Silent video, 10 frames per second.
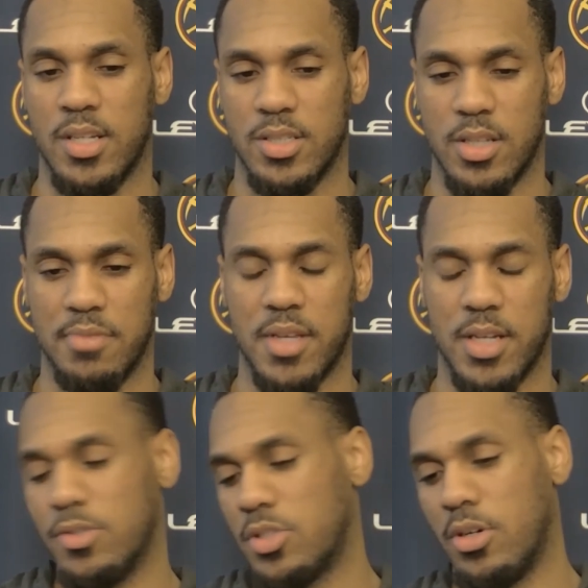stuff that
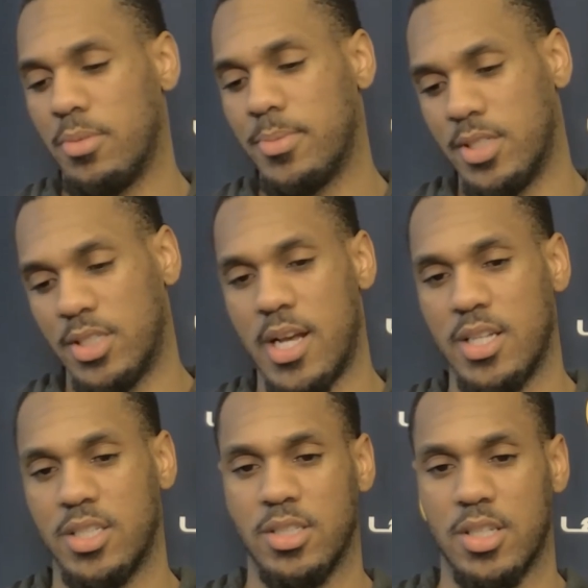don't show up on the stat
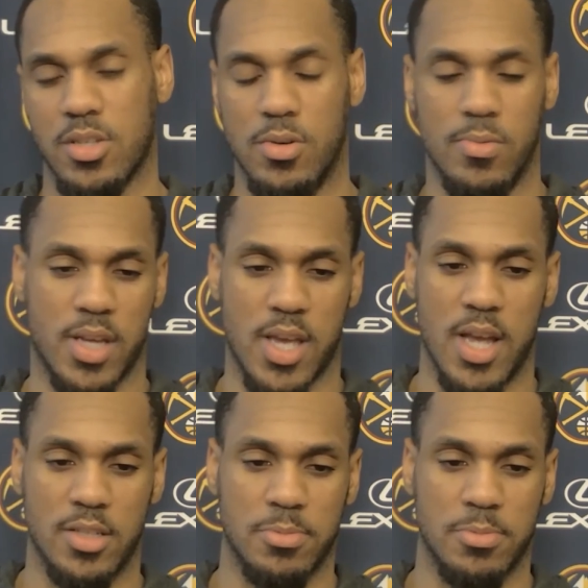sheets that's going to win games,